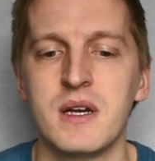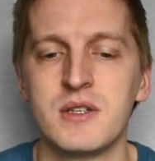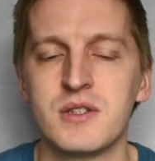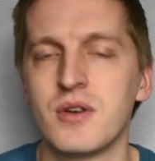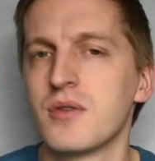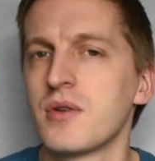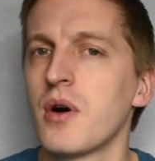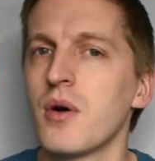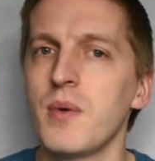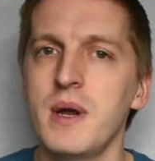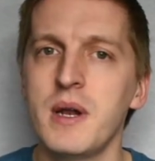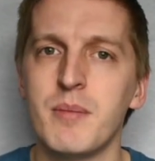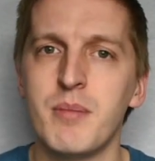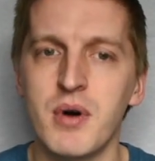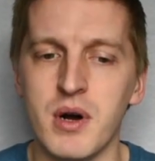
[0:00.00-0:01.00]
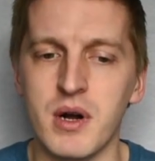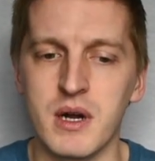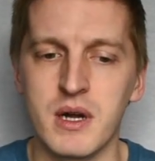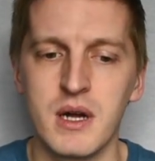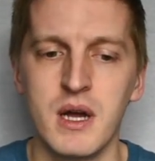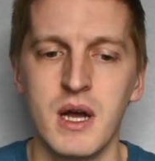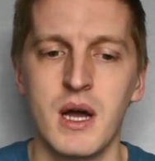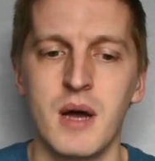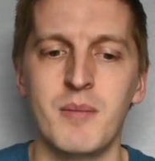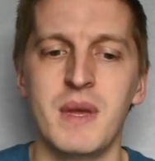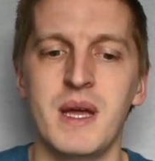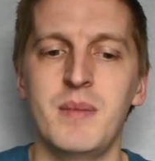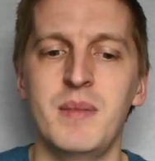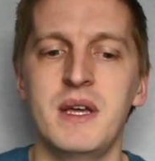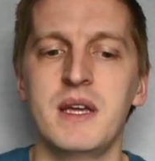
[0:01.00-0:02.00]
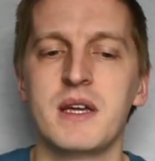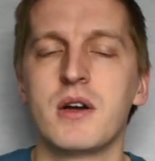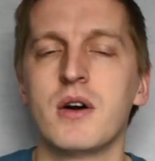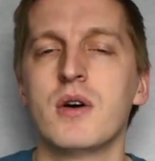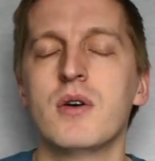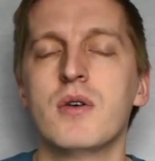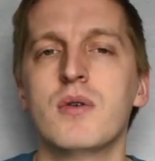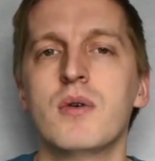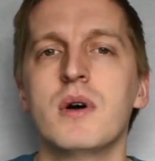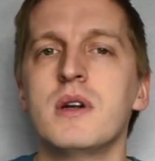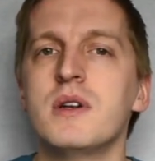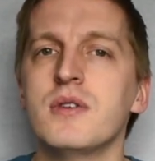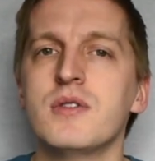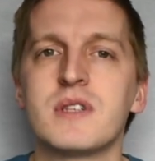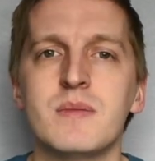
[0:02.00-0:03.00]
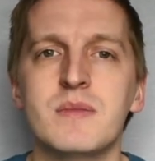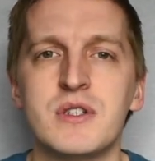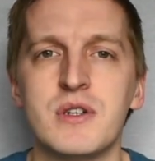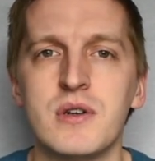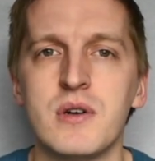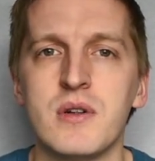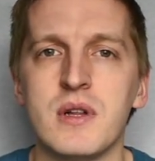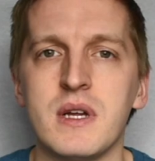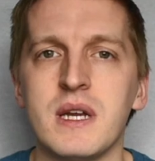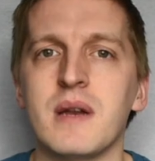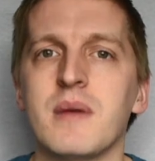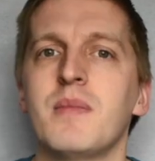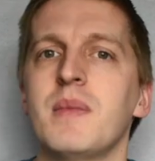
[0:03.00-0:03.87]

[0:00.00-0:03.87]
So go read a book. Maybe go do some journaling.